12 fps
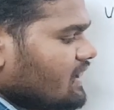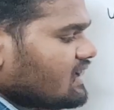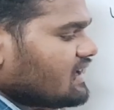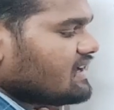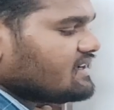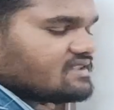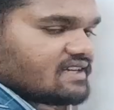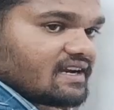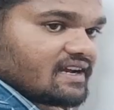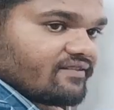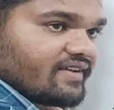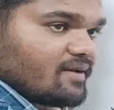Particular
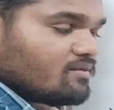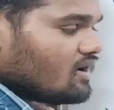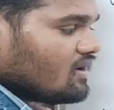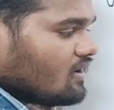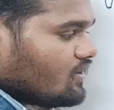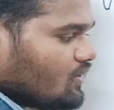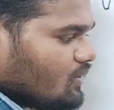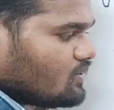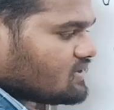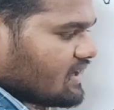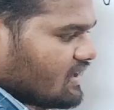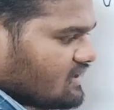instant of time?
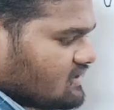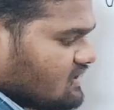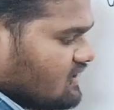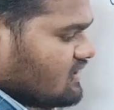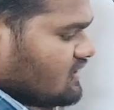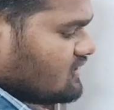2 seconds.